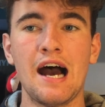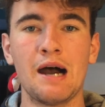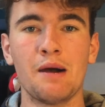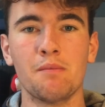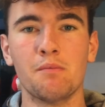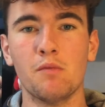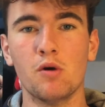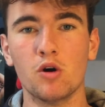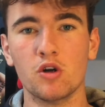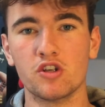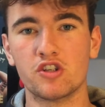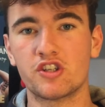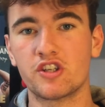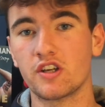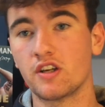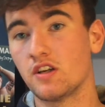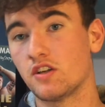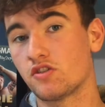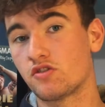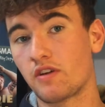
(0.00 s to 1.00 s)
much
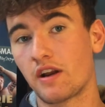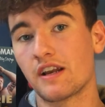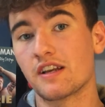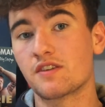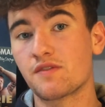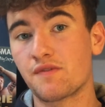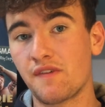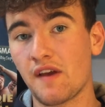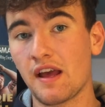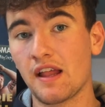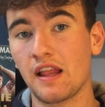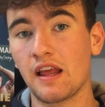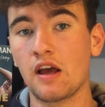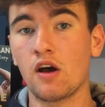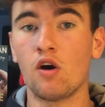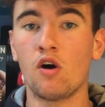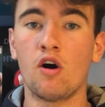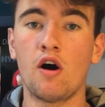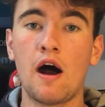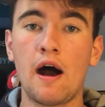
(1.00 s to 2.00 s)
training to failure
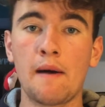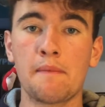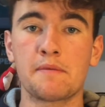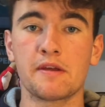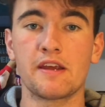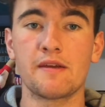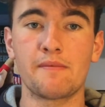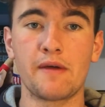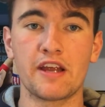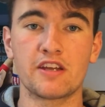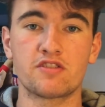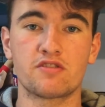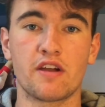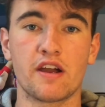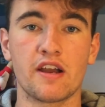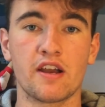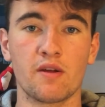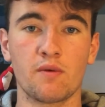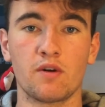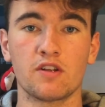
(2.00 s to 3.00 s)
or RPE based
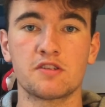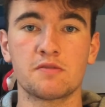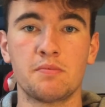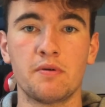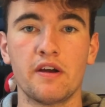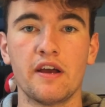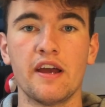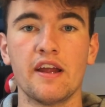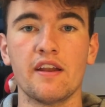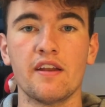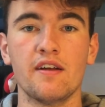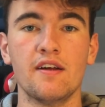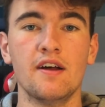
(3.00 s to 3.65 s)
training you want to put in.